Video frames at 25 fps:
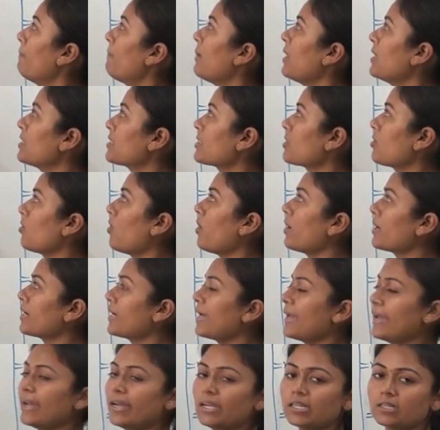plus
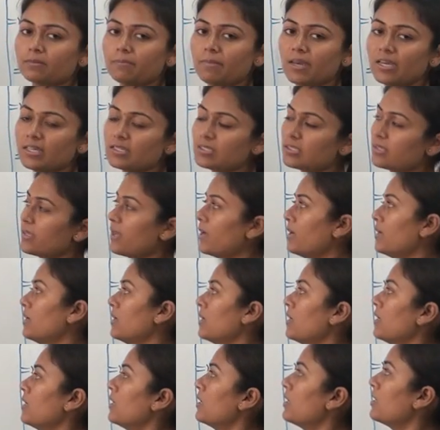log 8 base
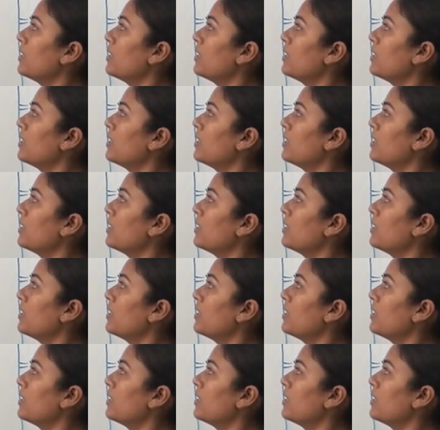10.